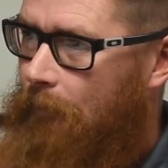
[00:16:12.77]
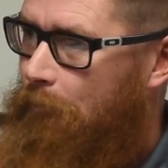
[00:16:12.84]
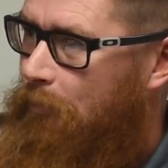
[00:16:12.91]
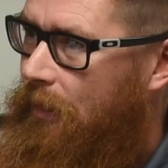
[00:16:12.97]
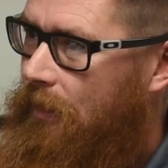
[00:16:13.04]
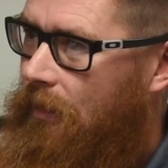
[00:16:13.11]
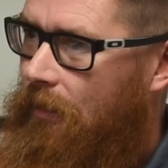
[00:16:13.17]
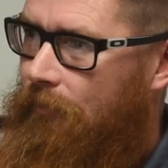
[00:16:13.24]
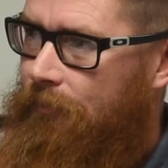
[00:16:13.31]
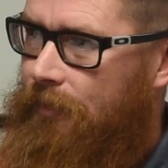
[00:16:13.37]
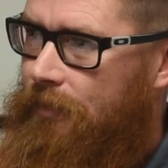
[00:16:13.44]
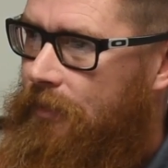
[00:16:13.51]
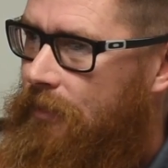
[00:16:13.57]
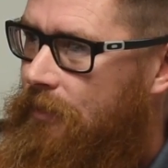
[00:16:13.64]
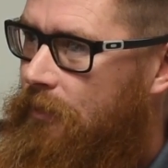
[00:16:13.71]
big
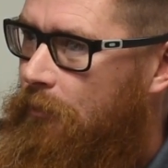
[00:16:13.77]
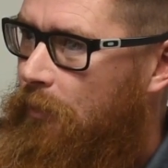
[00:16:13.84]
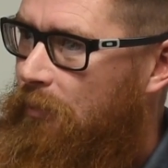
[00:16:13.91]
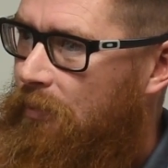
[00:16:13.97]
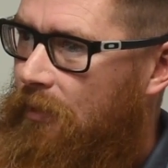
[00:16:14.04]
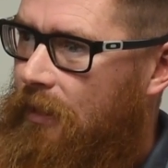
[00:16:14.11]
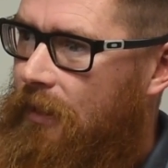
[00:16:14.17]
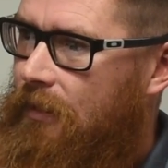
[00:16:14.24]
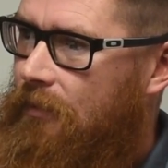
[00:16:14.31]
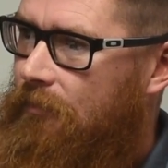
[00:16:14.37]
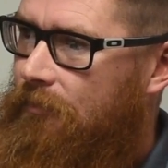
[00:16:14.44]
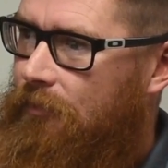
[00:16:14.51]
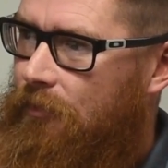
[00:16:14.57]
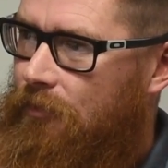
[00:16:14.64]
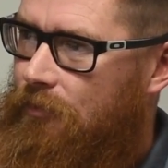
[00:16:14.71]
offenses that we play in the
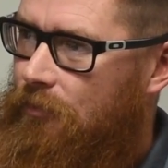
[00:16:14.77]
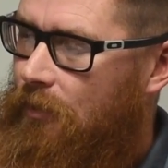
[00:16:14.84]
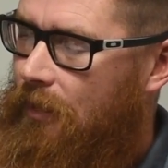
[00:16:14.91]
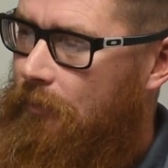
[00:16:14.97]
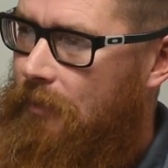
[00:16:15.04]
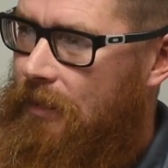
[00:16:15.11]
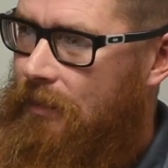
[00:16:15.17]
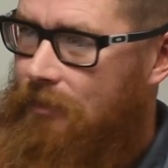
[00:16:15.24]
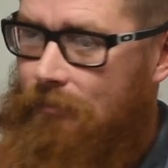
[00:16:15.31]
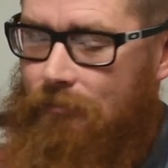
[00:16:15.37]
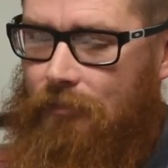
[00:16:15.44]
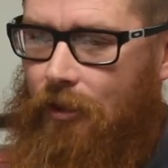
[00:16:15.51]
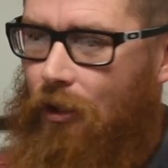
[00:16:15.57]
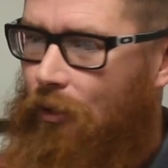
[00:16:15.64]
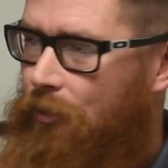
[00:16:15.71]
fall. So,
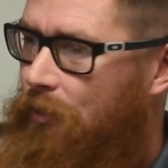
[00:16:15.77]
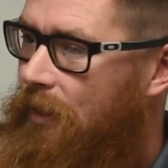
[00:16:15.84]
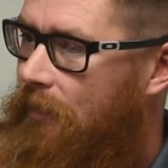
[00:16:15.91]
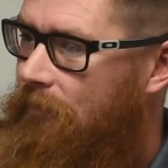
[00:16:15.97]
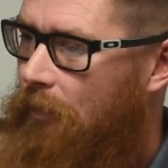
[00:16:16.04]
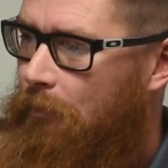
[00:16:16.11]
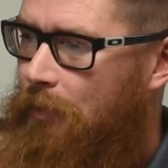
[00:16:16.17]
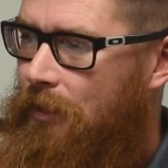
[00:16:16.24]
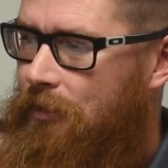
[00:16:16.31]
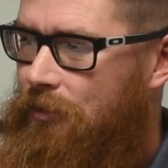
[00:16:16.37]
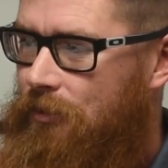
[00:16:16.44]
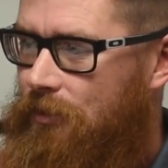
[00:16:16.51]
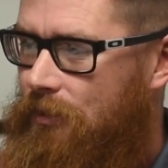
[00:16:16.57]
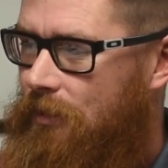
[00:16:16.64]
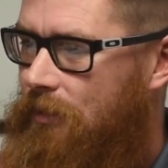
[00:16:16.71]
all 3 of our
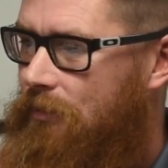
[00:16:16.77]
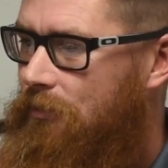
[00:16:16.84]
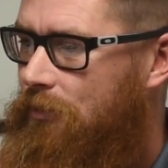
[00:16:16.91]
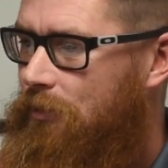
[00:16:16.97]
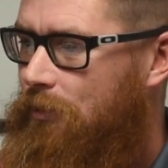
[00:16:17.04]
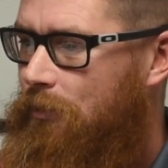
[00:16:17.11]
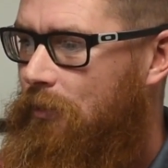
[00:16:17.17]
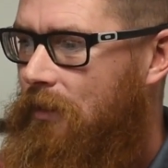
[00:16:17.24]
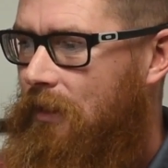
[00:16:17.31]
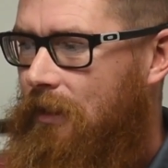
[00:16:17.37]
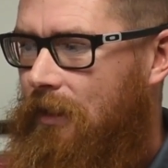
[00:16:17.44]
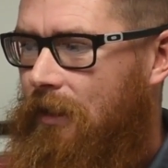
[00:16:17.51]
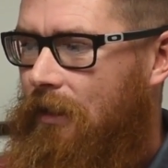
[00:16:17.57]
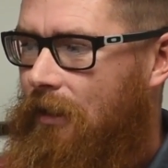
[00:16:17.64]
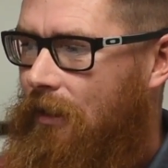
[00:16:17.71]
pitchers that threw
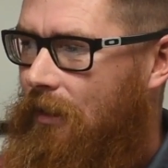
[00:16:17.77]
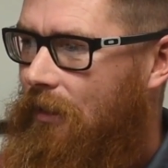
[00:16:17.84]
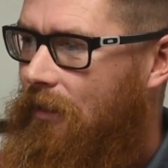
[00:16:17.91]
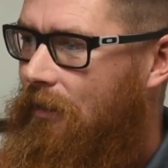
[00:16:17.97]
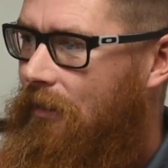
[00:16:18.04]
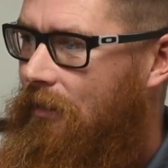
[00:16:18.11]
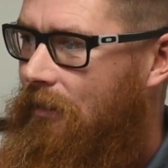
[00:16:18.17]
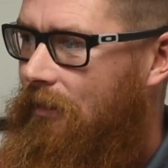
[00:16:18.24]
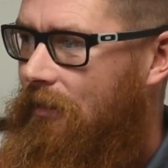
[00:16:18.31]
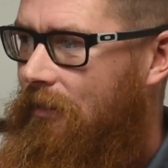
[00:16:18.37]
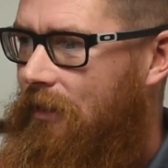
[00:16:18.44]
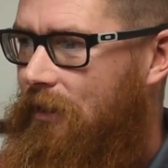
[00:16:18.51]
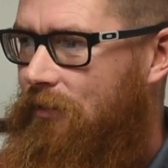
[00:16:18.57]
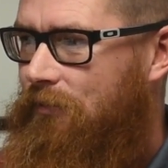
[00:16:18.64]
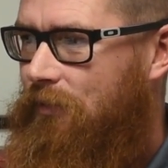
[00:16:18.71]

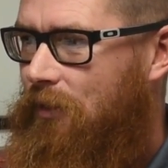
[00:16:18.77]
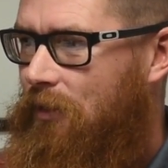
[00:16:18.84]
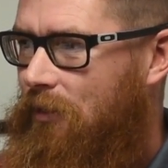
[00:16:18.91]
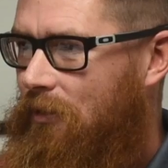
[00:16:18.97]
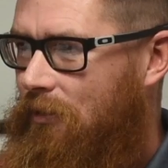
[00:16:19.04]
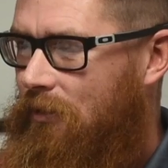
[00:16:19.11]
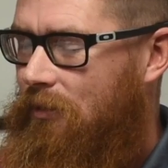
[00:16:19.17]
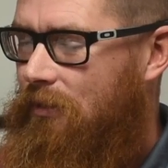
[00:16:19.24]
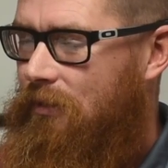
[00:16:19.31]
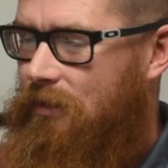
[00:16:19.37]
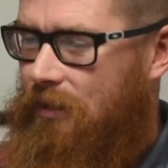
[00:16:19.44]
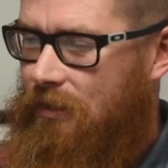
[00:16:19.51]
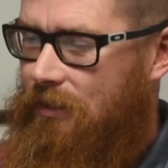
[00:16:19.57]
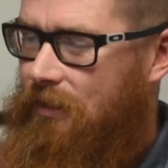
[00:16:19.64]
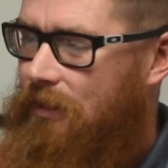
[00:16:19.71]
this fall
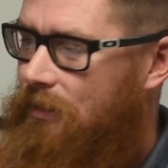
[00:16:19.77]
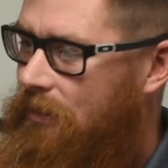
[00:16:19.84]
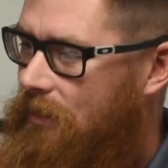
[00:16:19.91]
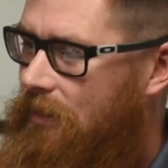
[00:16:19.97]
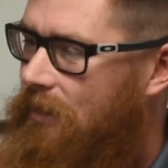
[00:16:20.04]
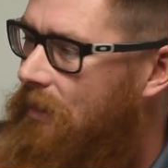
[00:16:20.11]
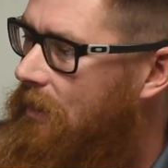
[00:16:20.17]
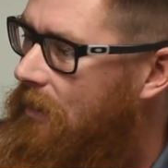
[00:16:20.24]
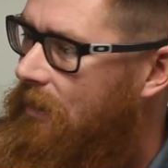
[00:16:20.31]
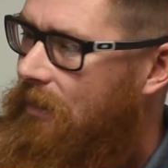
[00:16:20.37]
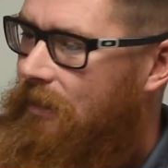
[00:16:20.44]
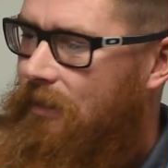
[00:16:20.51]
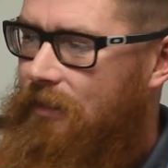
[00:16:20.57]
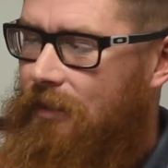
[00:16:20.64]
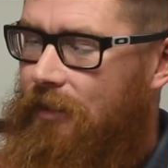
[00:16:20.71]
consistently
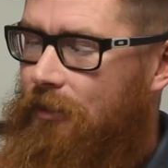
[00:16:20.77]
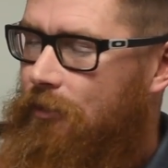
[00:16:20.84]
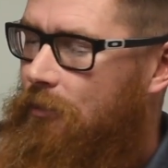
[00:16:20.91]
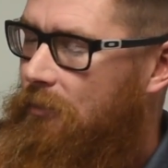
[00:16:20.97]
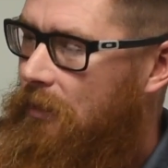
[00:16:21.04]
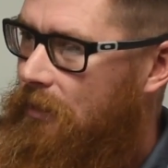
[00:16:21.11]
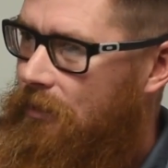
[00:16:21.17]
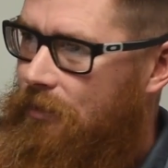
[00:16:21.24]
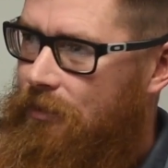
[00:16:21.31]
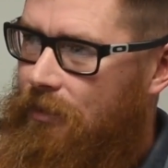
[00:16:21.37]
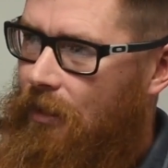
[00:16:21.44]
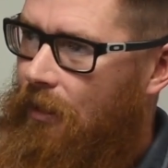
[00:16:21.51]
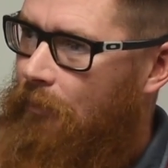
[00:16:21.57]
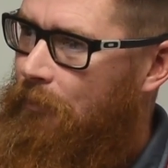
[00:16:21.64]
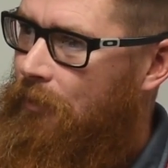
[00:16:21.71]
did a tremendous
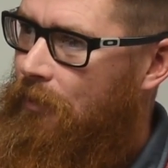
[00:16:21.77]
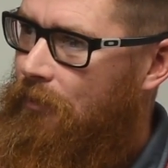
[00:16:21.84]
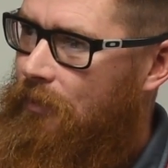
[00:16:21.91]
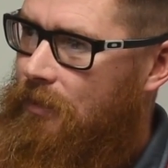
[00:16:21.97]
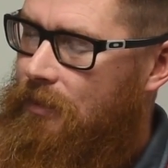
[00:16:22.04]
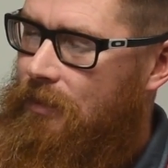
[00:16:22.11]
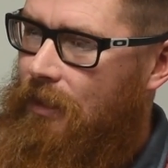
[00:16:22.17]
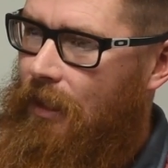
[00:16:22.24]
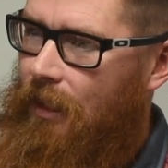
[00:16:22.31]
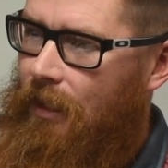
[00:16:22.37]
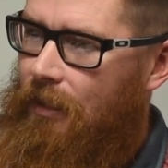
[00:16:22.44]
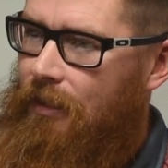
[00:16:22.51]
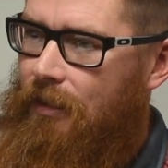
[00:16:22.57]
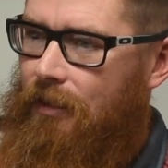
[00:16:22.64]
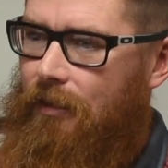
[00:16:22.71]
job. It's
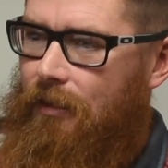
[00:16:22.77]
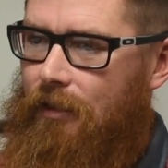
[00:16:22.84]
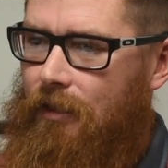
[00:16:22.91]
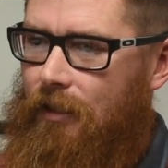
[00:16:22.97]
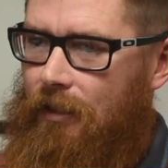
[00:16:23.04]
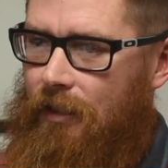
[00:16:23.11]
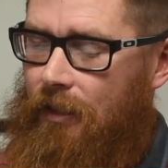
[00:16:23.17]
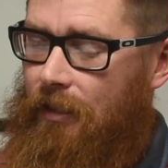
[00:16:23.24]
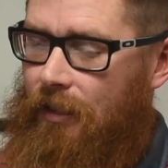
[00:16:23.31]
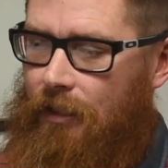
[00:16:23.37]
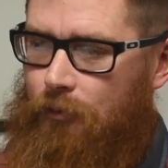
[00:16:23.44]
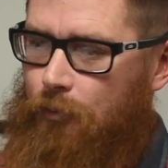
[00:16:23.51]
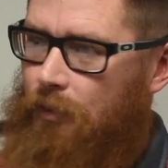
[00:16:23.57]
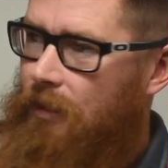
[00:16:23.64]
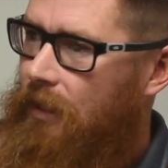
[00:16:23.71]
not, again,
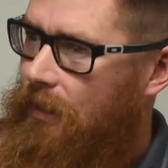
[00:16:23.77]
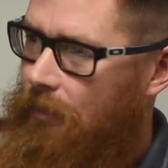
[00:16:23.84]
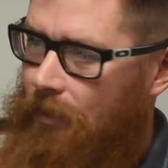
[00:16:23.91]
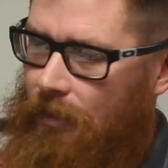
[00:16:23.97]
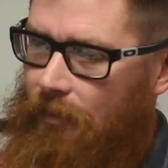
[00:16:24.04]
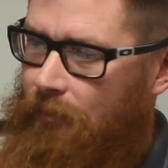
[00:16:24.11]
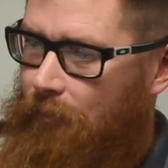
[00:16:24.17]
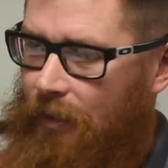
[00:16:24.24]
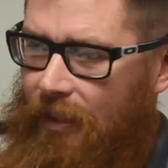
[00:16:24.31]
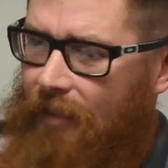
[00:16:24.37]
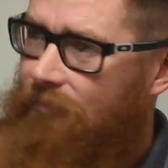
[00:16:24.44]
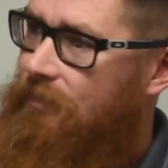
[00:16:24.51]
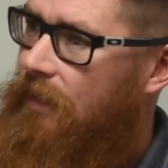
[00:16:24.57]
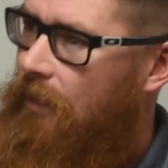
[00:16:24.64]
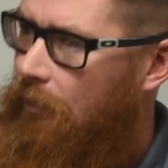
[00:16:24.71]
that's where we
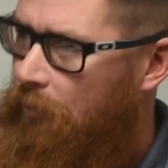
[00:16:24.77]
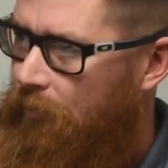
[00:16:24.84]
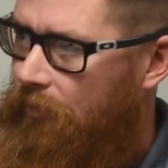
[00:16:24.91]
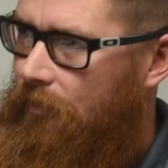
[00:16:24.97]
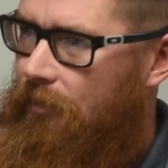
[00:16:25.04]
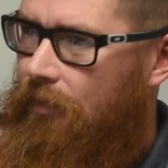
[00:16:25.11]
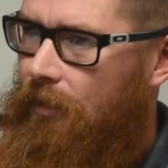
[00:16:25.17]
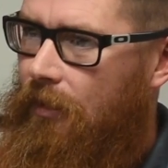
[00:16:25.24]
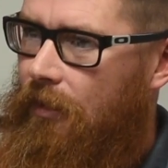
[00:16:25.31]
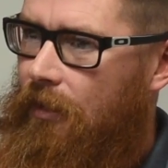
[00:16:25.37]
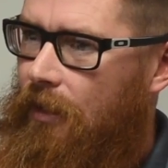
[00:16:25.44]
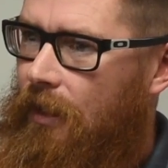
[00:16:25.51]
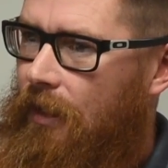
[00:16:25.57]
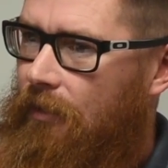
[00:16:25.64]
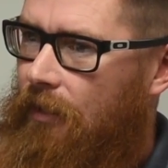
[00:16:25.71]
have depth.
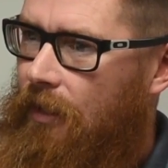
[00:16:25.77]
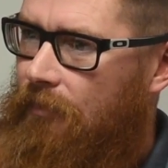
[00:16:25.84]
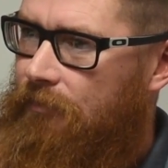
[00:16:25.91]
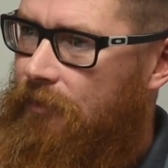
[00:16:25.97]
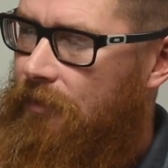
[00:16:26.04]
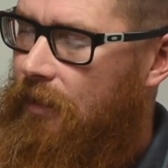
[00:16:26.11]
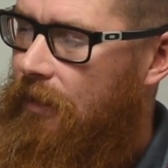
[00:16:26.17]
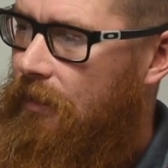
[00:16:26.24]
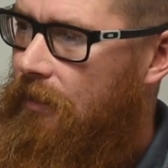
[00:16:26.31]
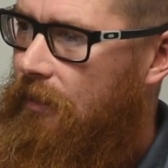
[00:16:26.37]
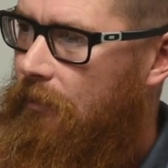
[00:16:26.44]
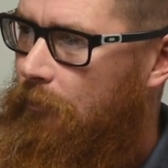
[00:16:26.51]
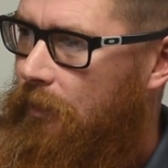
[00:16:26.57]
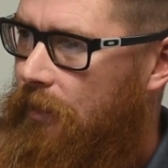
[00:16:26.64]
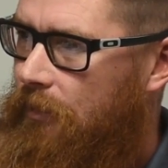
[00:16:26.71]
I feel like
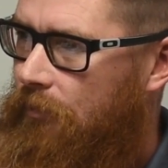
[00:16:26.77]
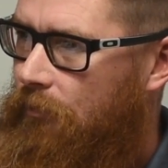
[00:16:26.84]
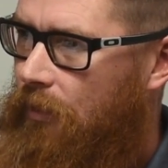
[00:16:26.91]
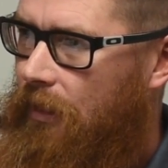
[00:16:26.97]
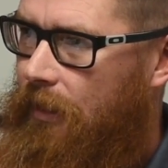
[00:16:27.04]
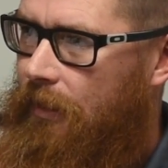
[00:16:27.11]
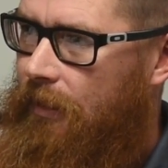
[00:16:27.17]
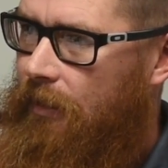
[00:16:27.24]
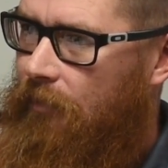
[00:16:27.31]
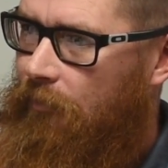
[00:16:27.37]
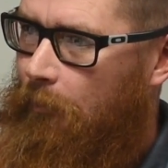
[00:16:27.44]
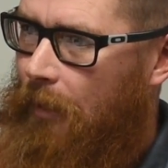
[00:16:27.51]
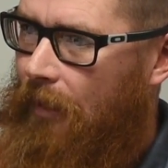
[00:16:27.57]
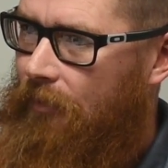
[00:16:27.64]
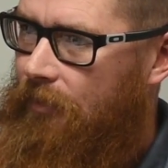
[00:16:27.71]
that we could run any of
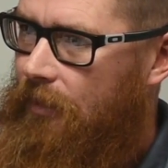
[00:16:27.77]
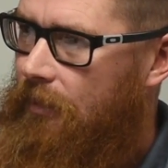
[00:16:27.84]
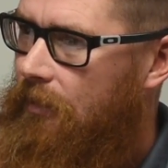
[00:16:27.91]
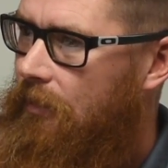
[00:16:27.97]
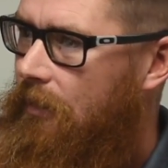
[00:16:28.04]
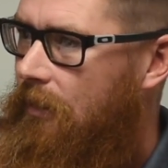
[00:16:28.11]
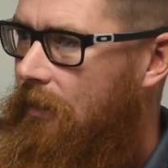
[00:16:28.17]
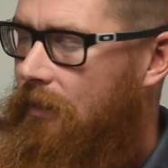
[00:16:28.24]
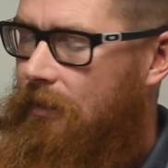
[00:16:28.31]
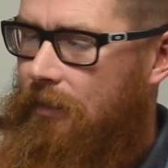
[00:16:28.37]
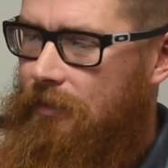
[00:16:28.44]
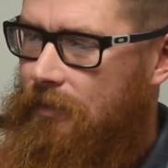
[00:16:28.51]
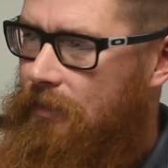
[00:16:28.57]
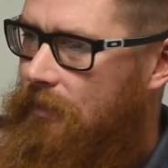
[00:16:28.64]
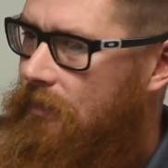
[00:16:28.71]
them out there
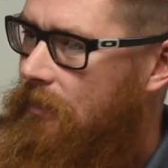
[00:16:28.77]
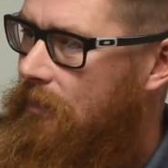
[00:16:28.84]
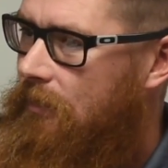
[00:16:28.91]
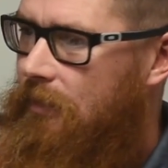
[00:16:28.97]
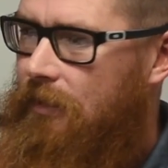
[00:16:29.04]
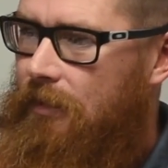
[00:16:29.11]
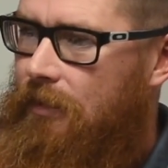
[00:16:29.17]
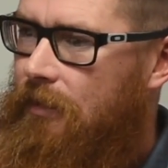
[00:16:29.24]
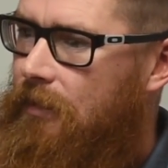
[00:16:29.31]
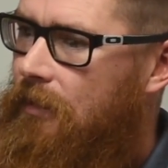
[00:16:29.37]
consistently.